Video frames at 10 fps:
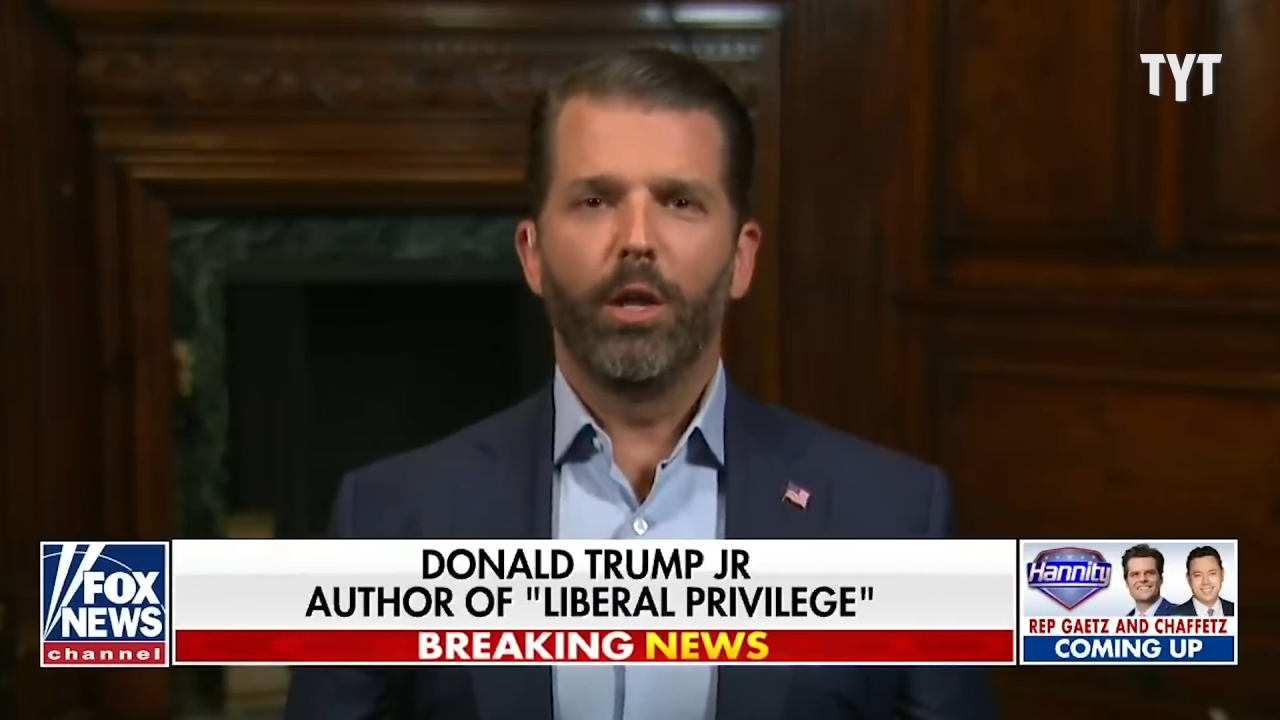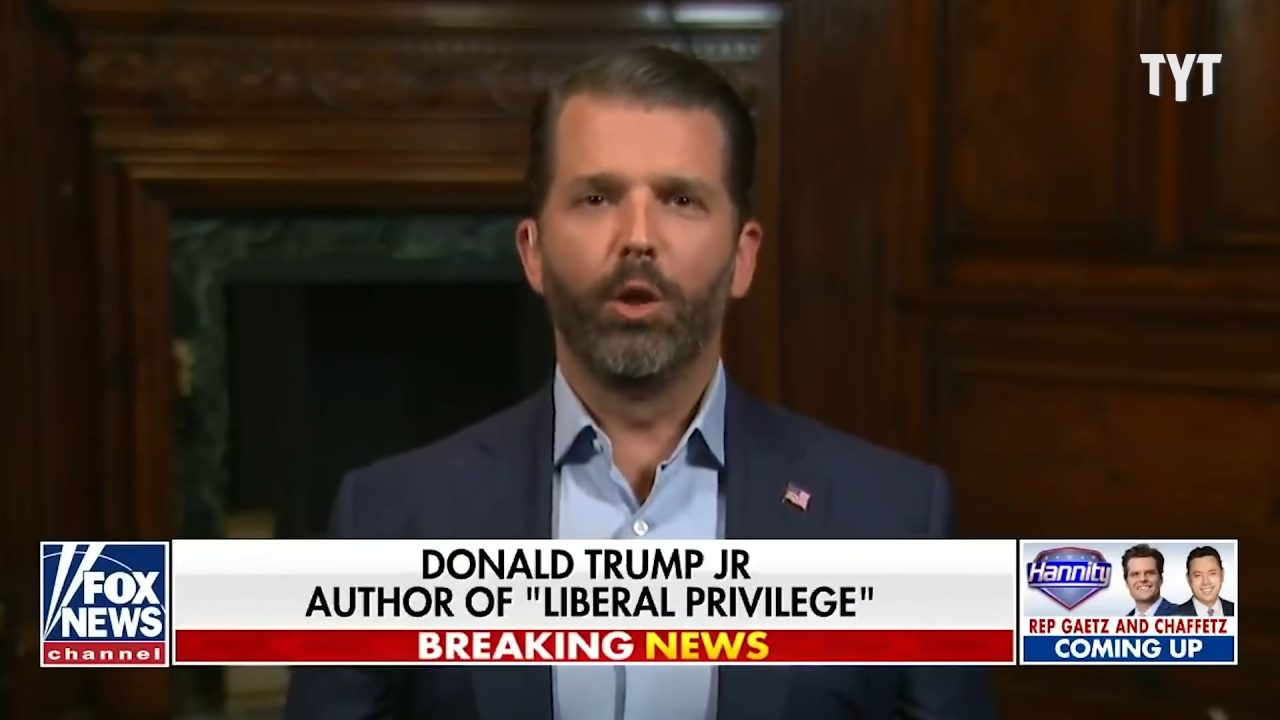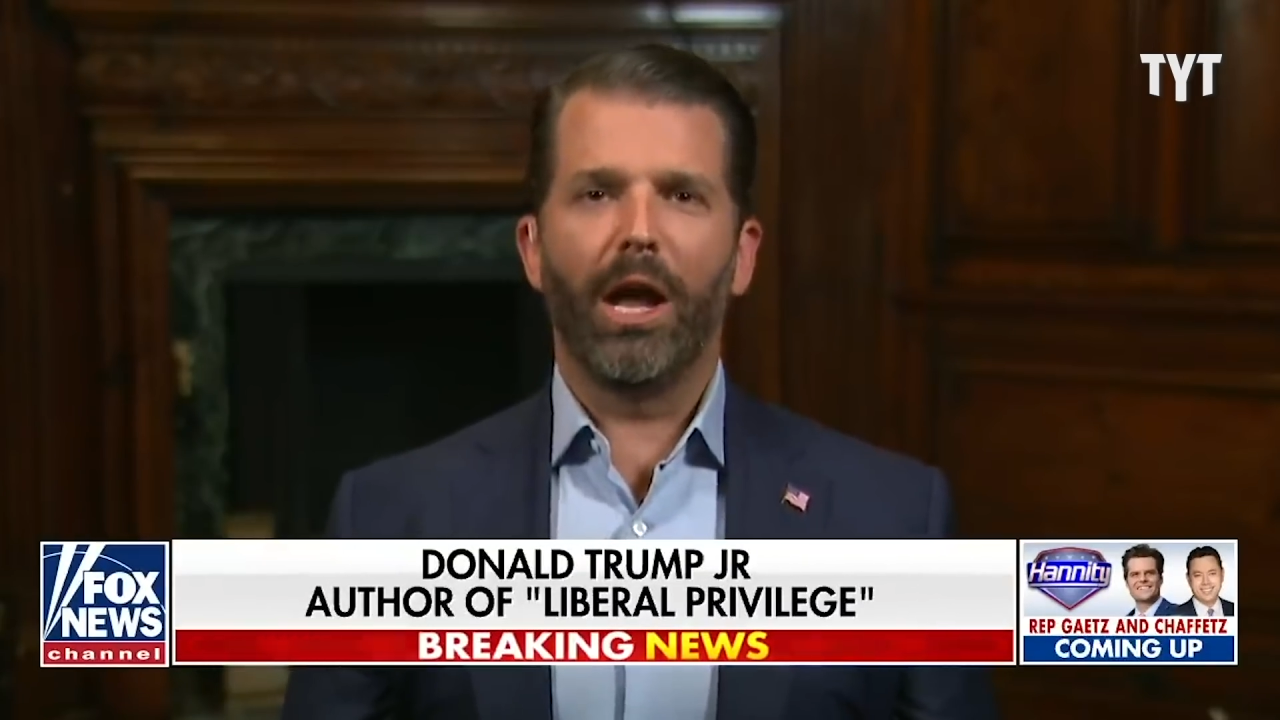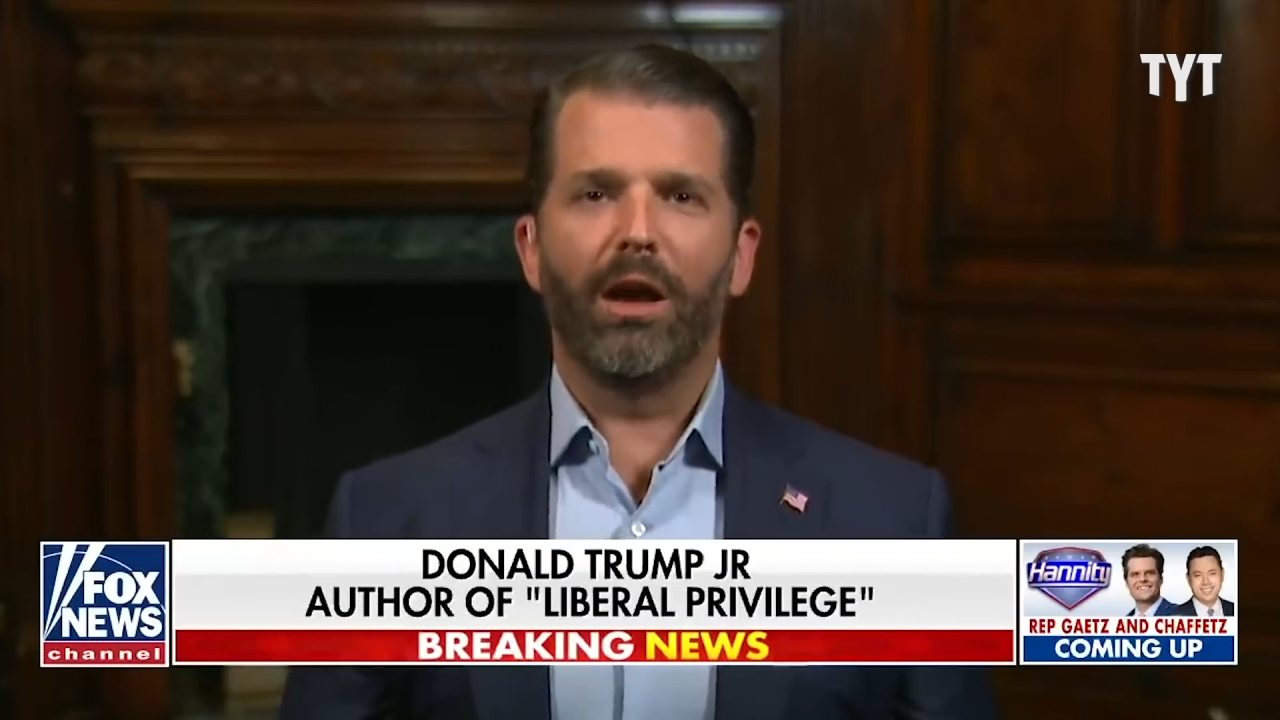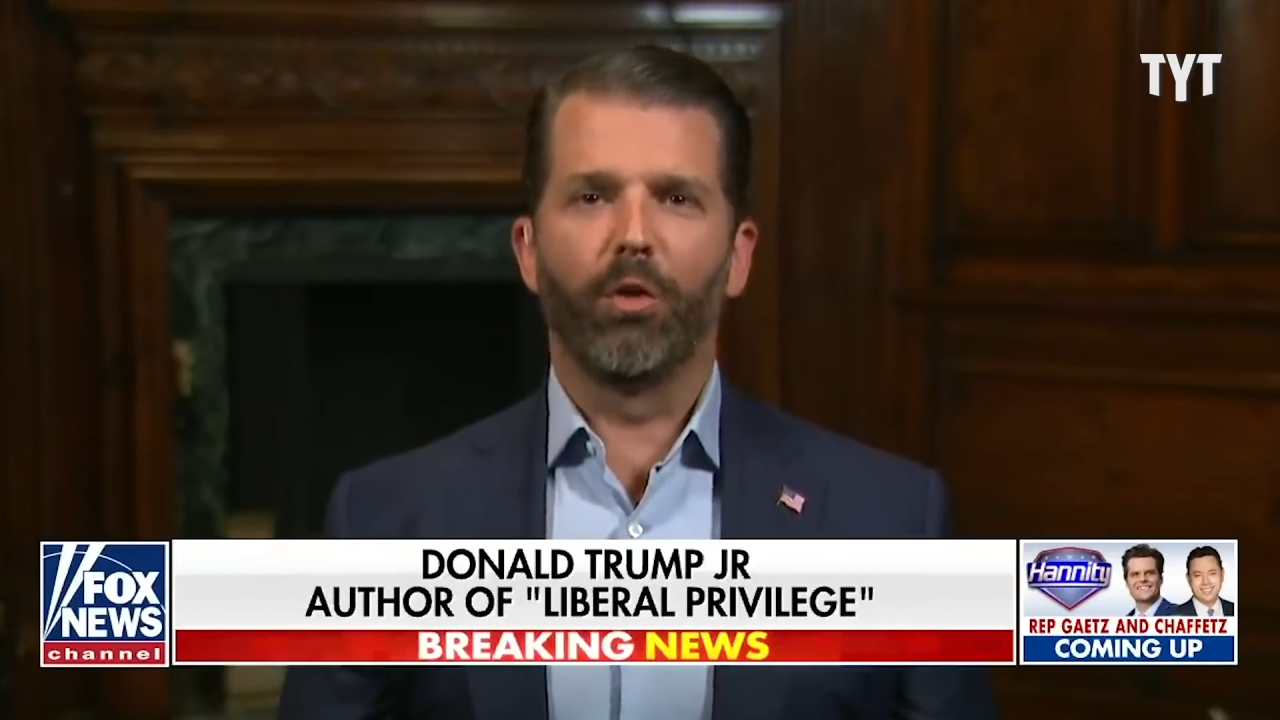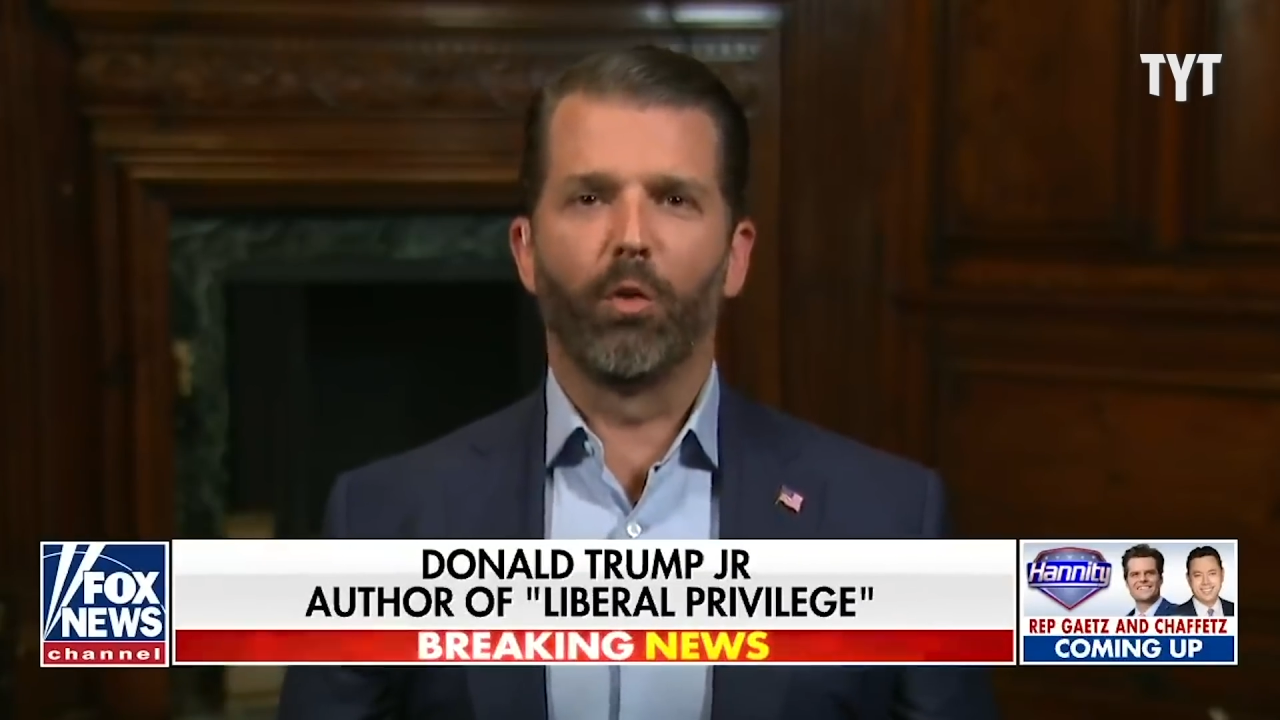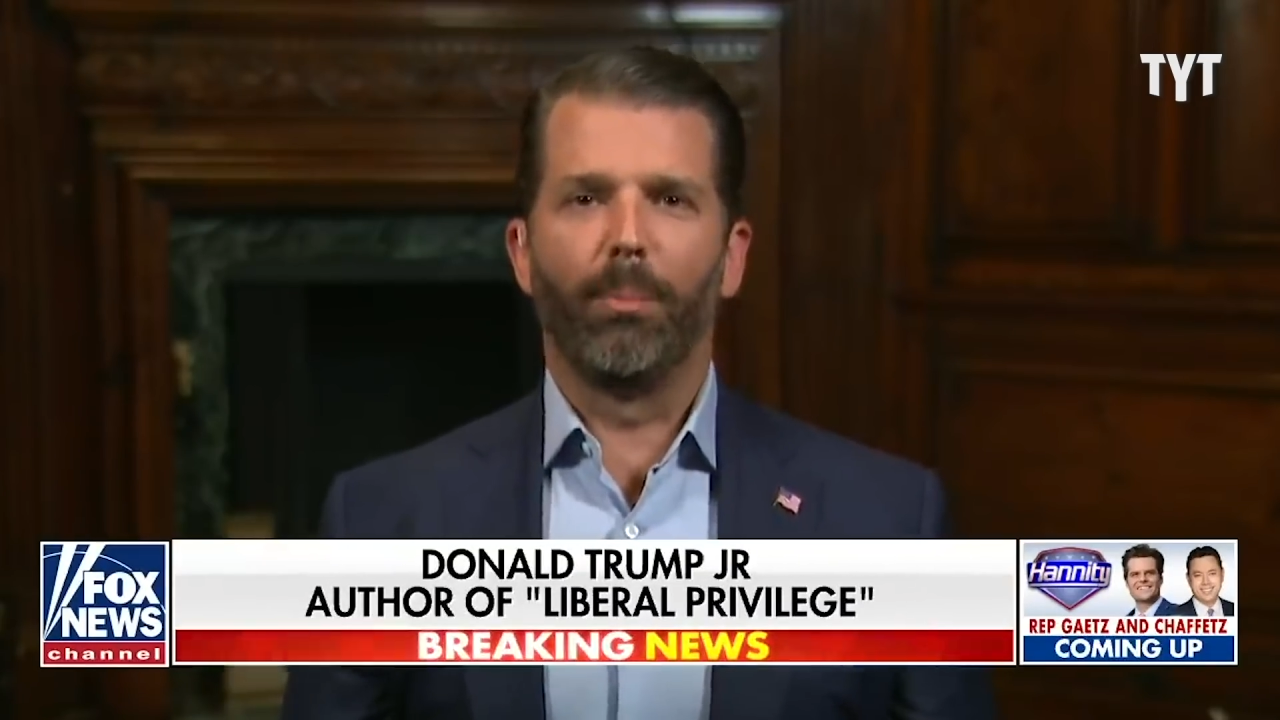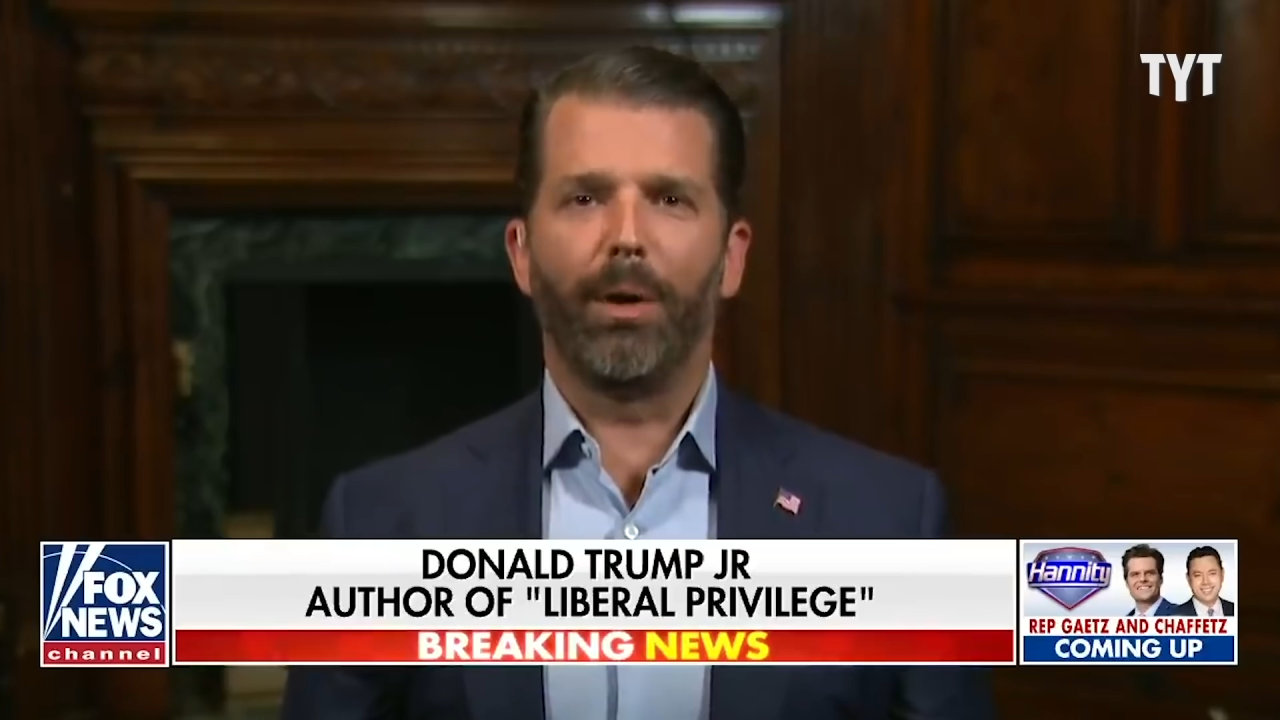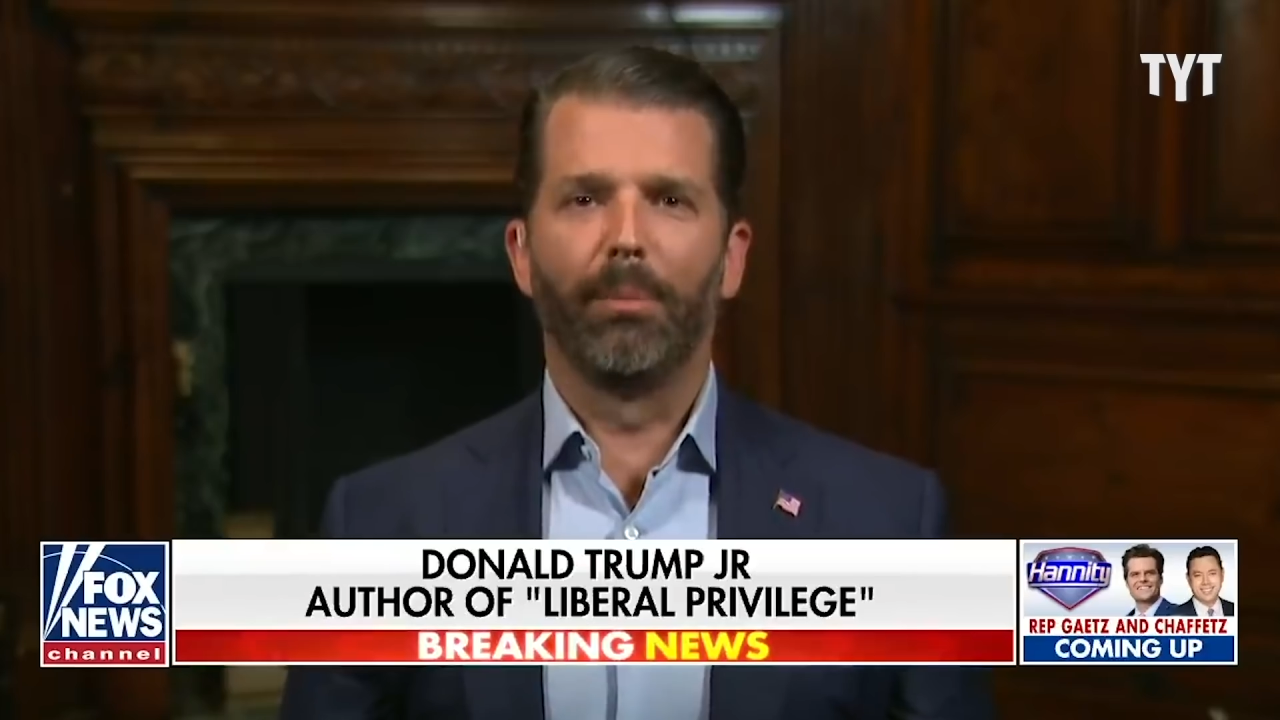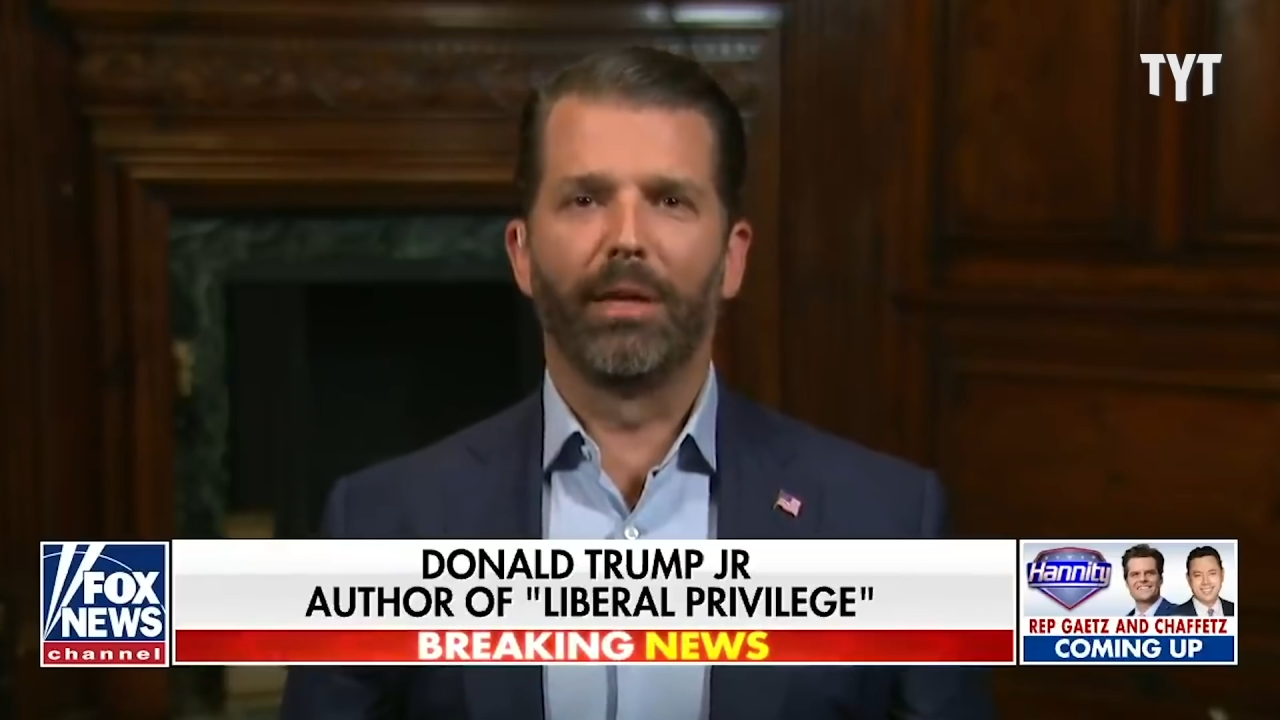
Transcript: Donald Trump Jr.